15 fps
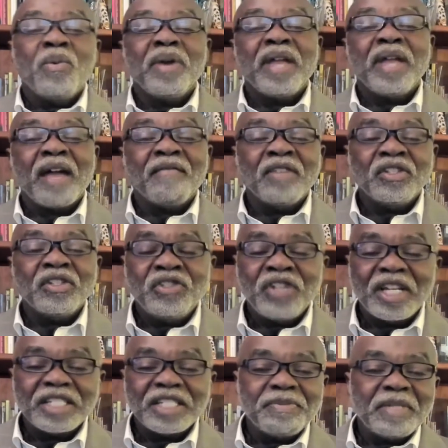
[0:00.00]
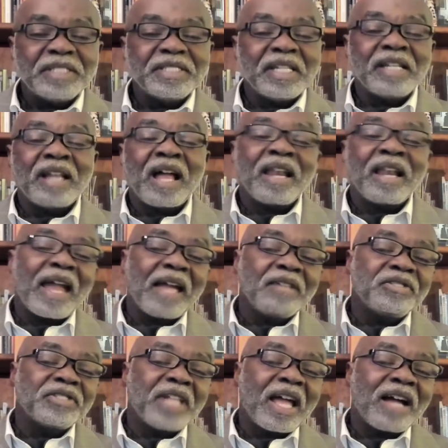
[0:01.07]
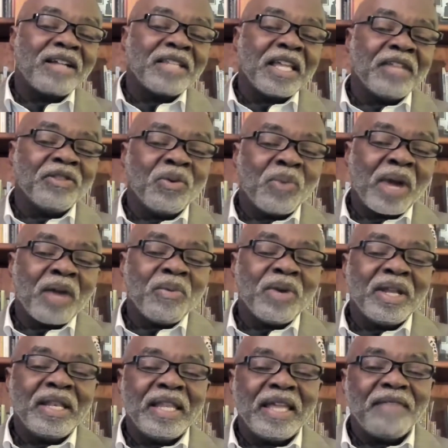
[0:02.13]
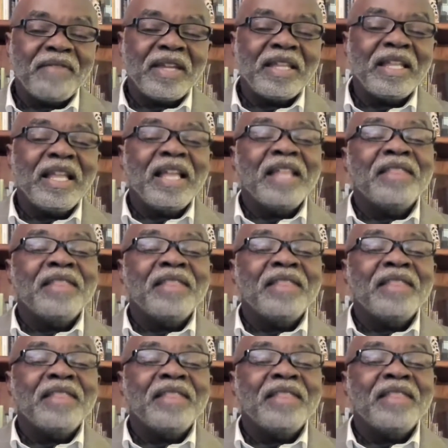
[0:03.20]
we have adjustments in our lifestyle, in the way we're living.